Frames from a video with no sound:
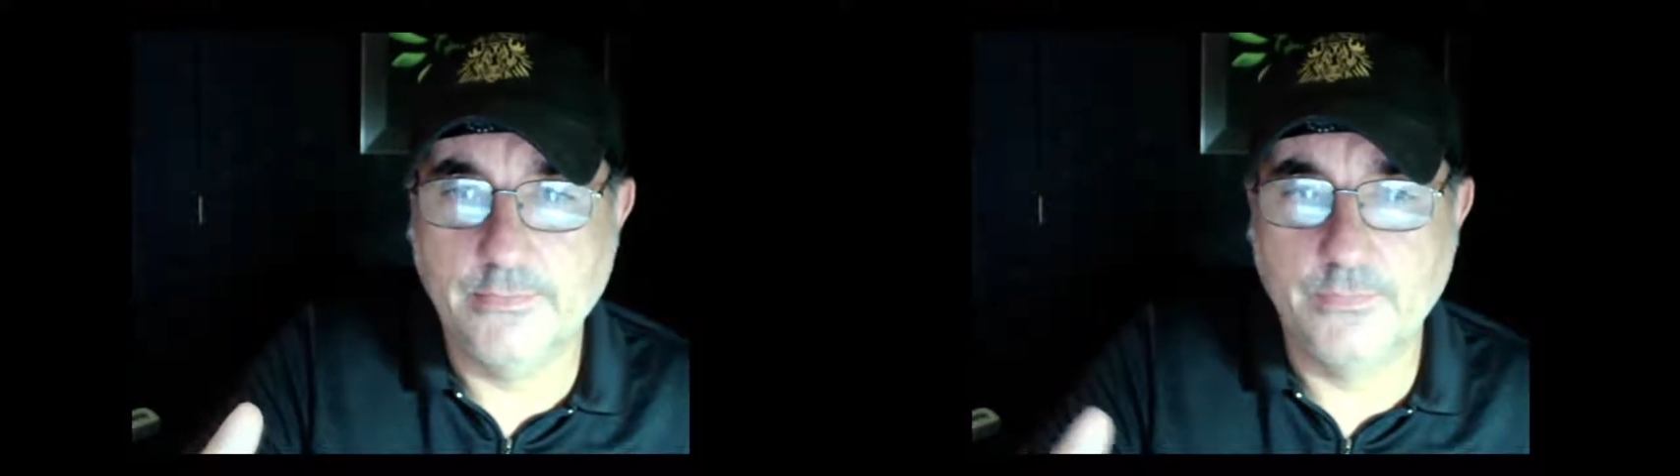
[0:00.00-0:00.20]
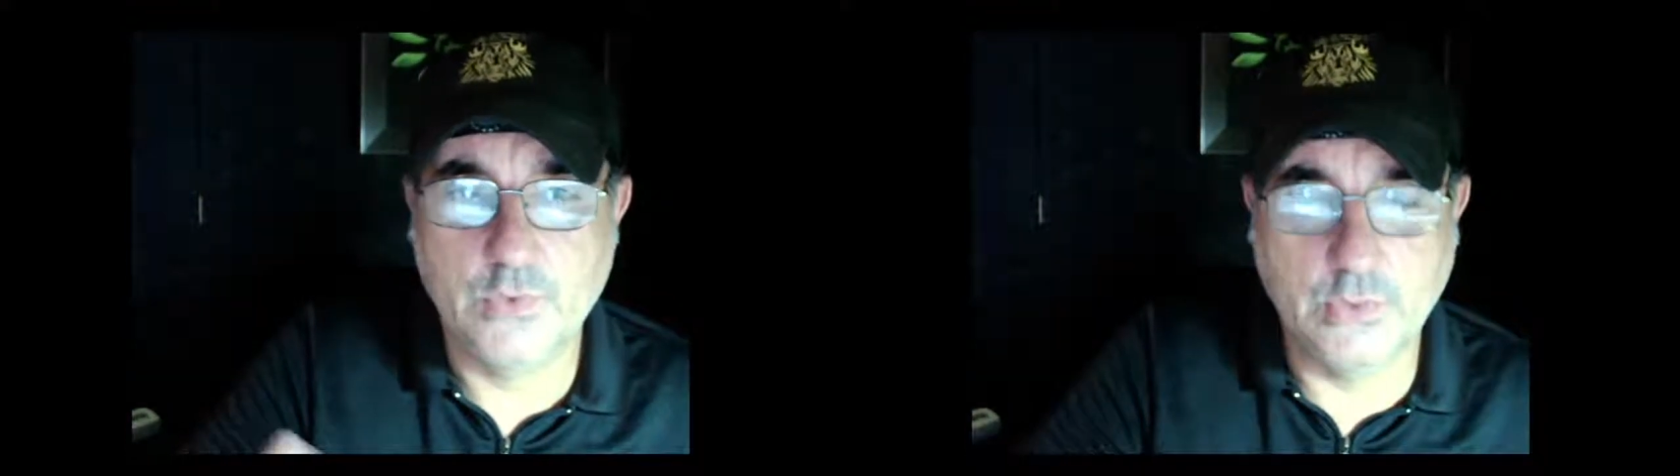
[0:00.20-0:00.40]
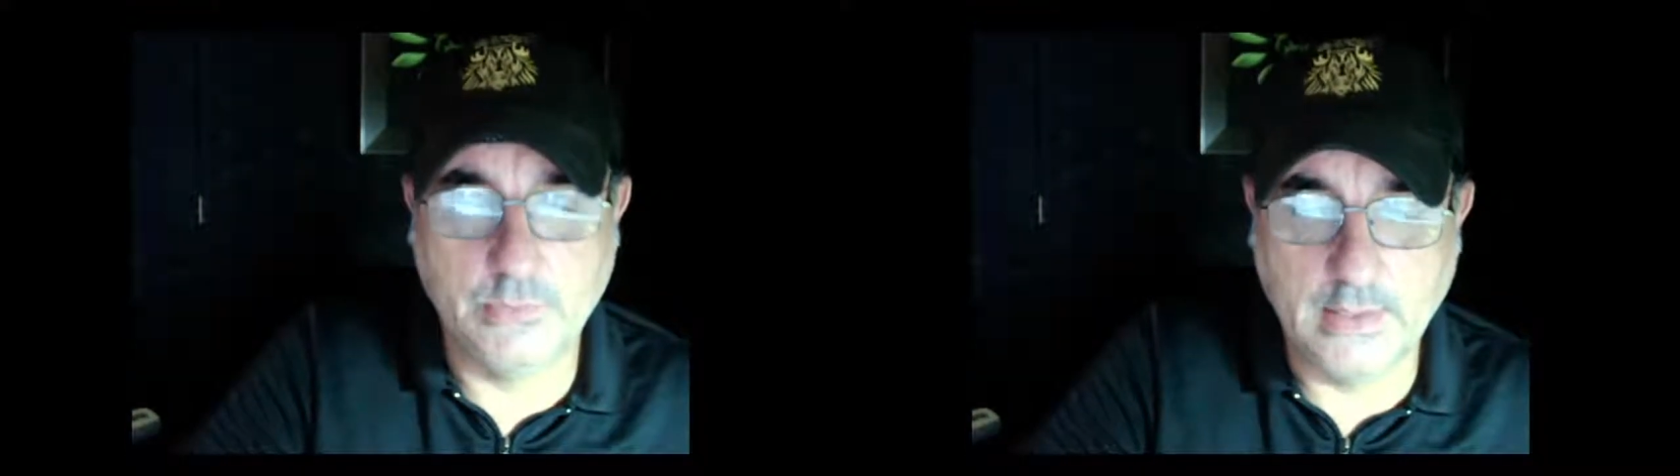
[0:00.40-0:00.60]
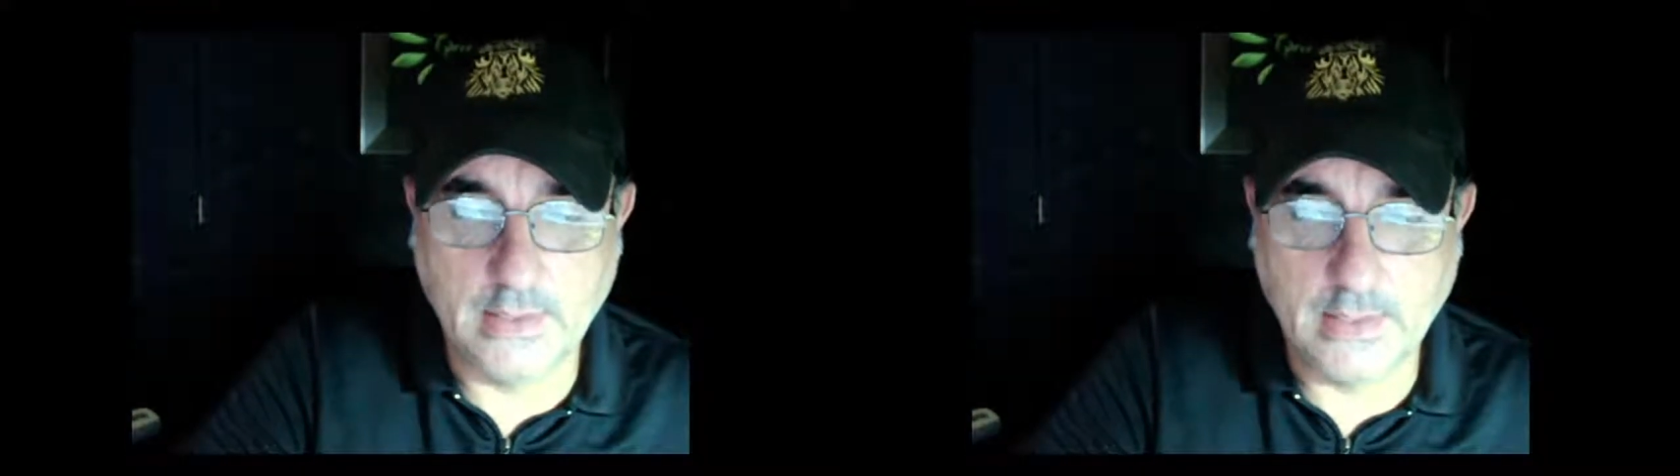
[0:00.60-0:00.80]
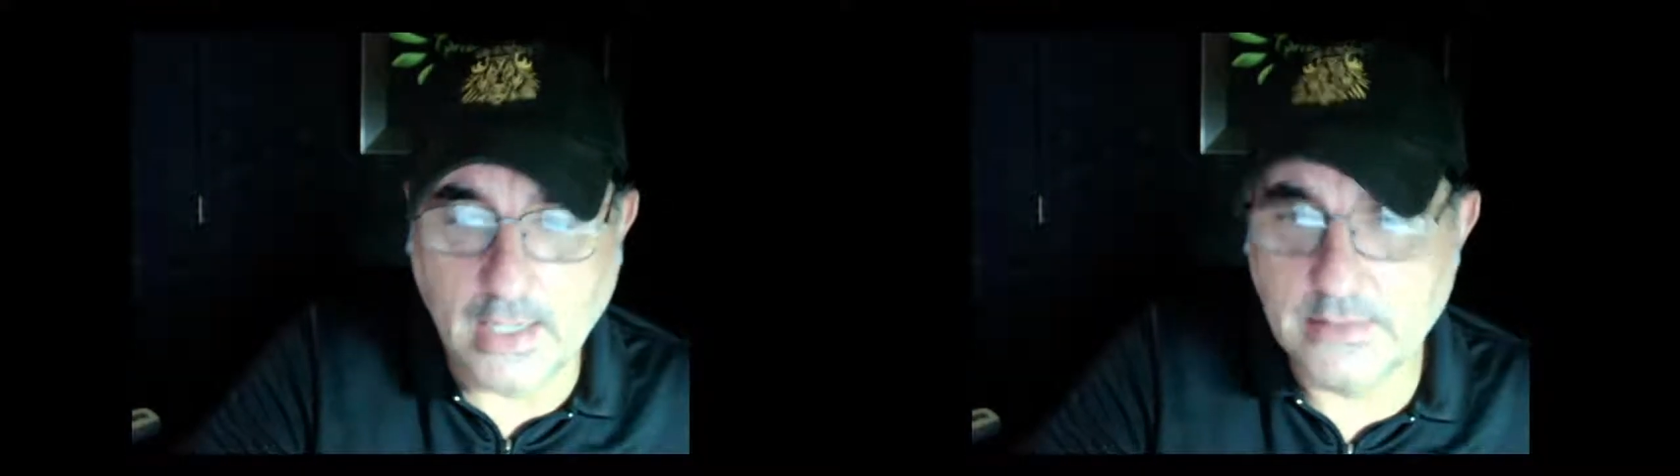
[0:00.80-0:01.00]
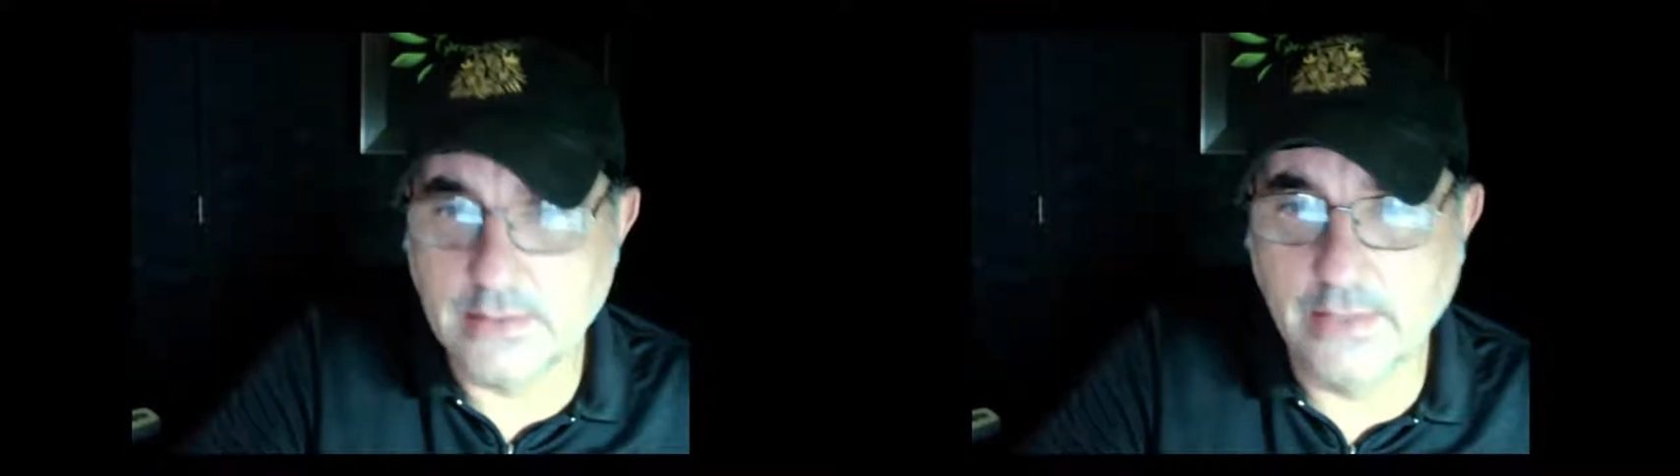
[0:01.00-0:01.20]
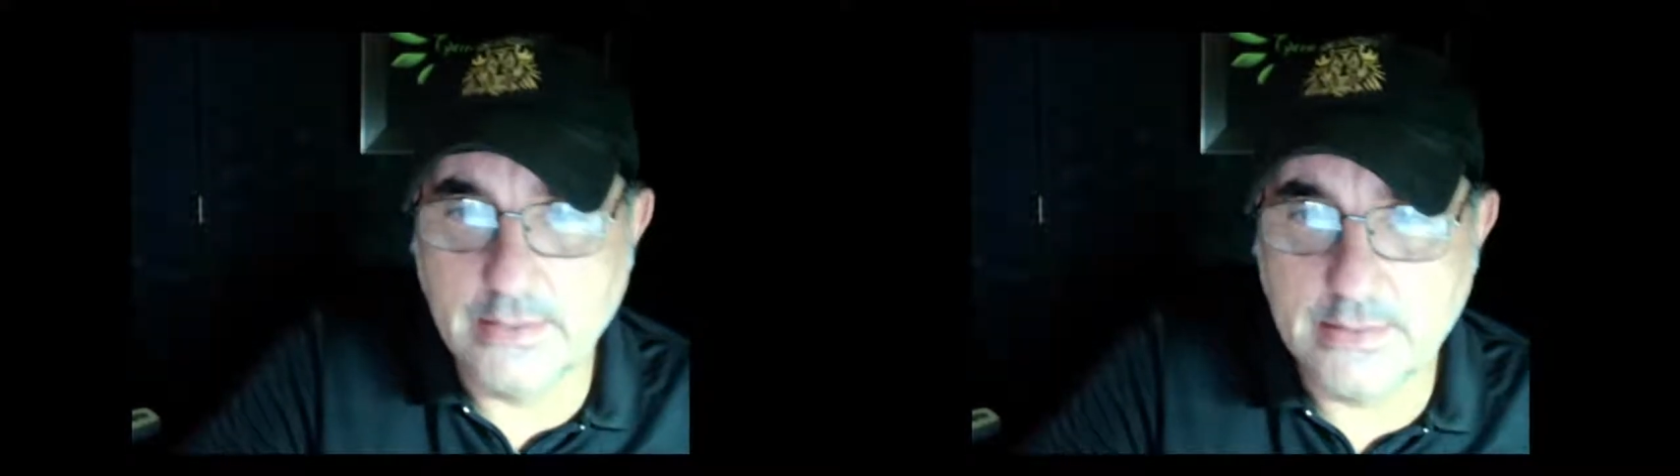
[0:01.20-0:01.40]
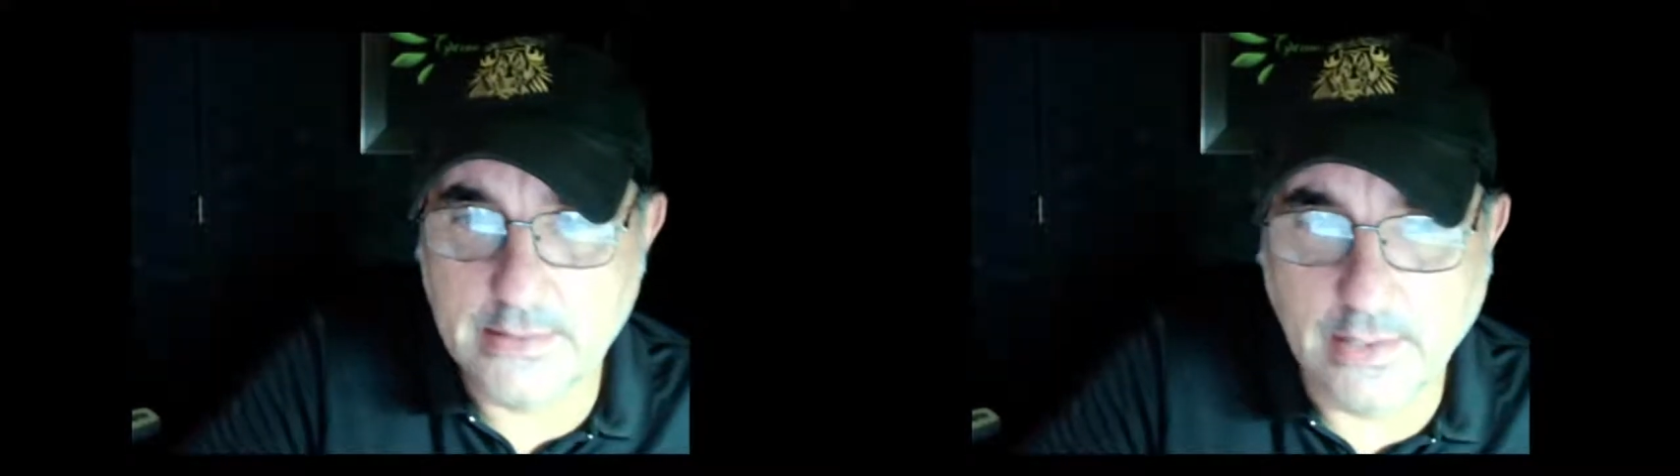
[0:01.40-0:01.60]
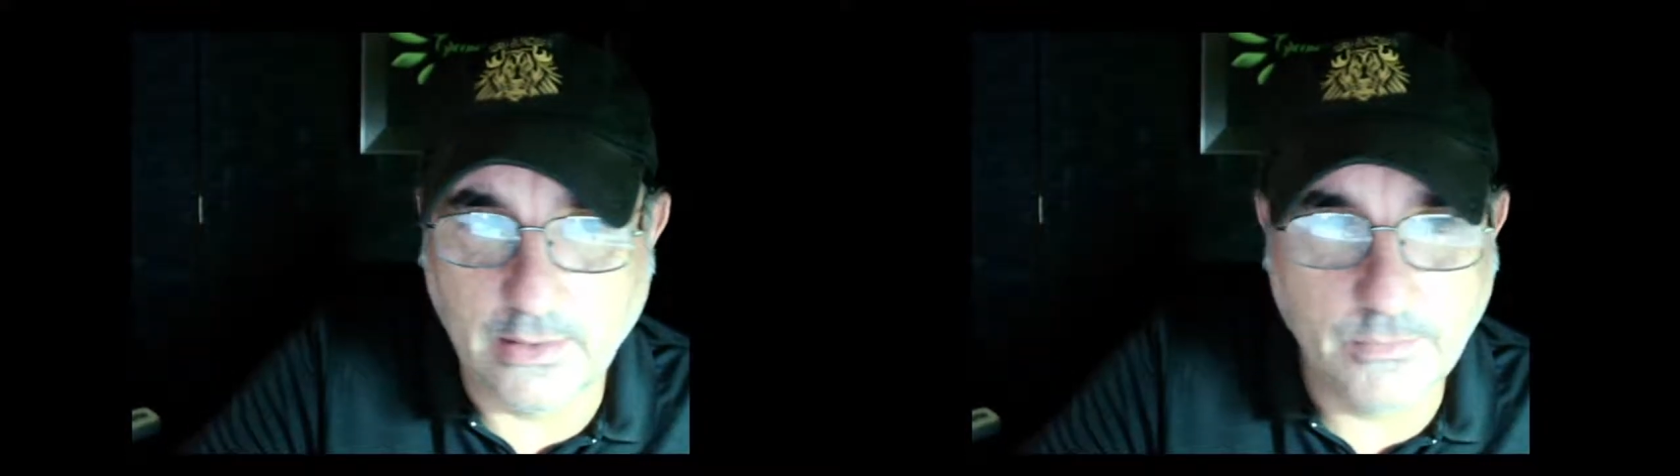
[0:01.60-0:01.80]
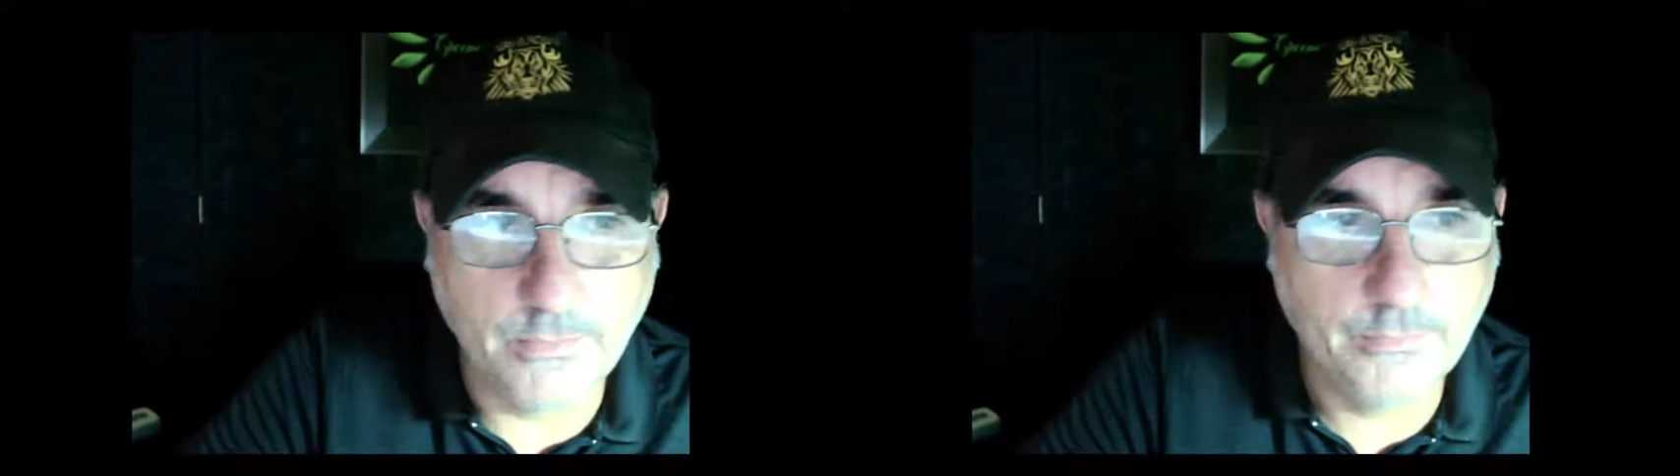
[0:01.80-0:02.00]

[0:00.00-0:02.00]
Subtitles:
should be in an isolated cell,